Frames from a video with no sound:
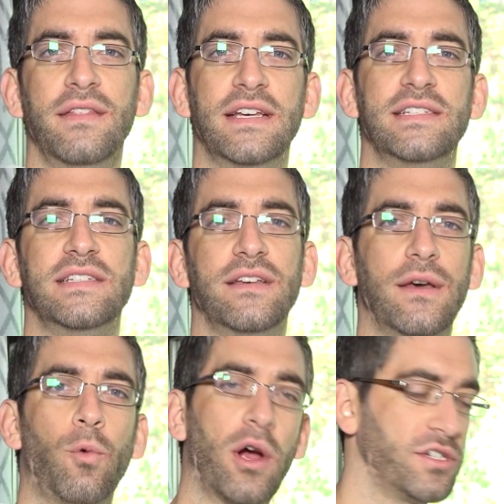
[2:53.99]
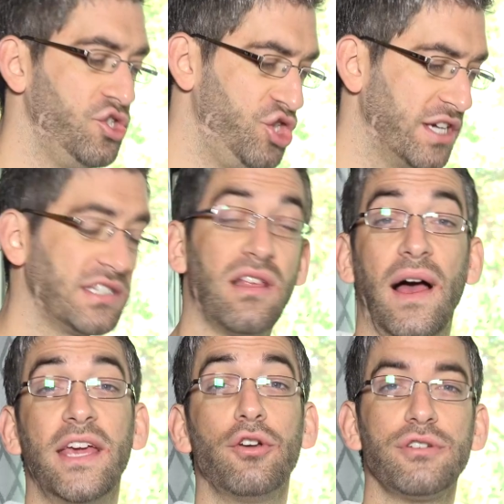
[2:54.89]
This works just
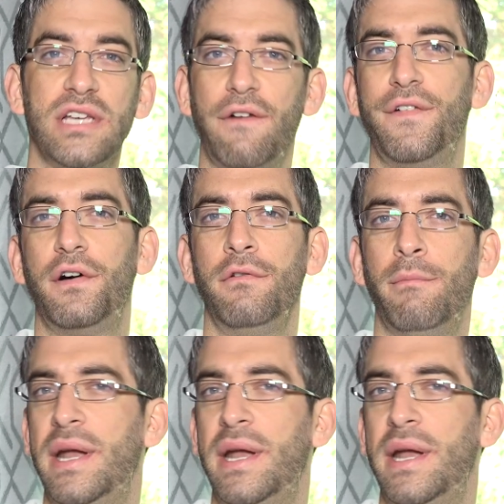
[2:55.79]
like your cell phone,